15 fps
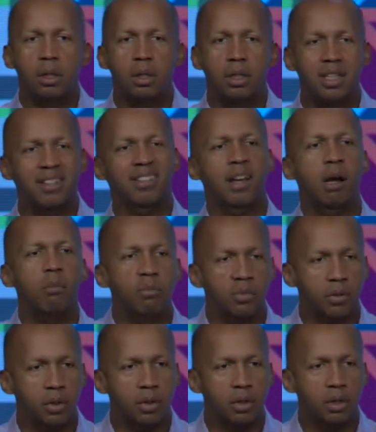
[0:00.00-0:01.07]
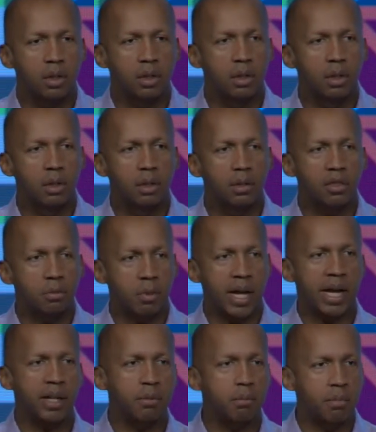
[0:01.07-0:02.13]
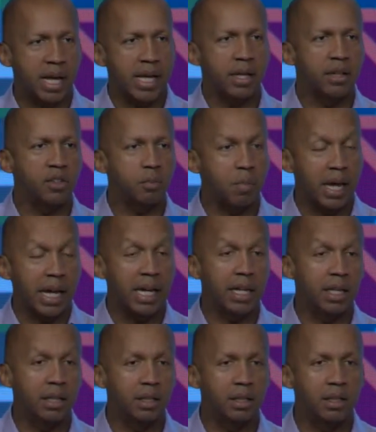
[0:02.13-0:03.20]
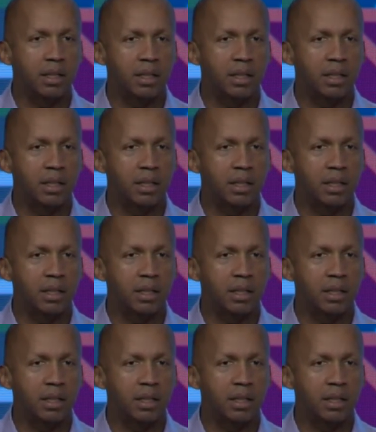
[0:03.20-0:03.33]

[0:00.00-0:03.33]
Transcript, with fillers: discomfort, threat, menace, pain,